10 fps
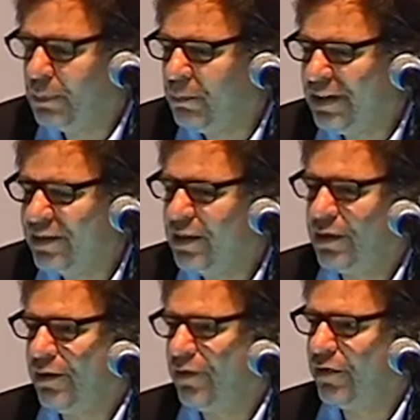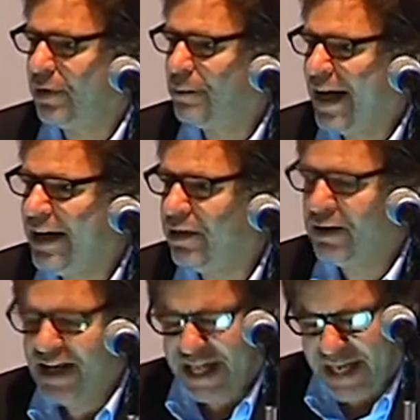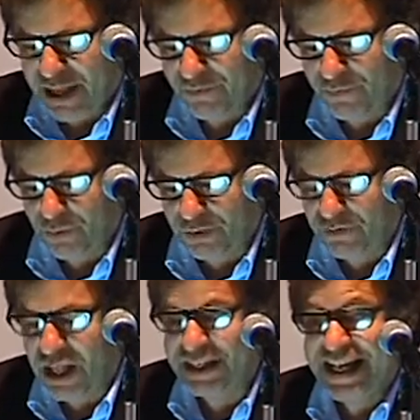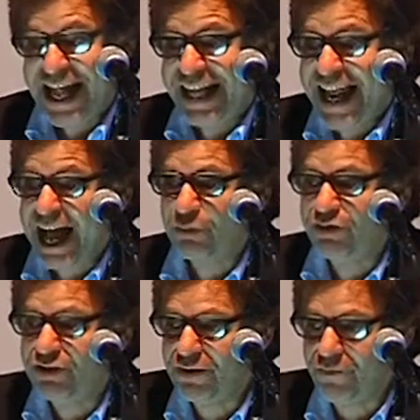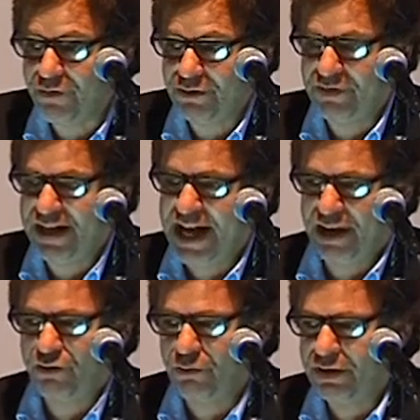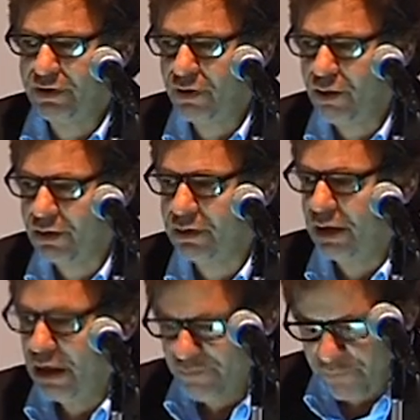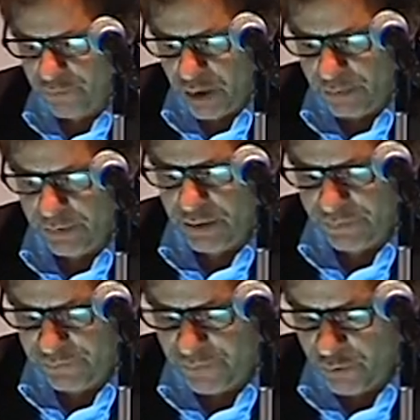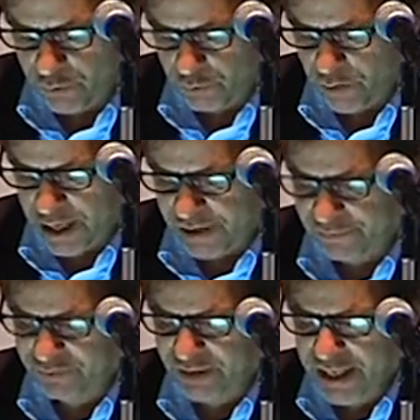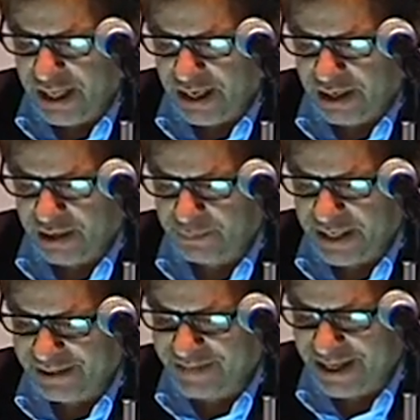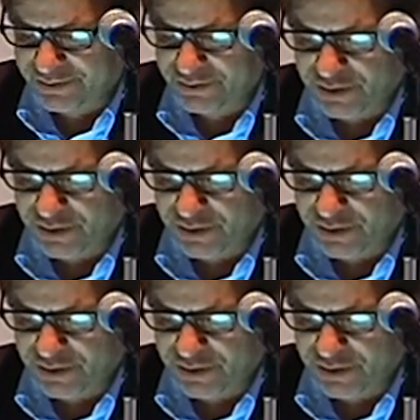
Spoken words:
meticulously painted and how full of light and how different they actually look from photographs. And that's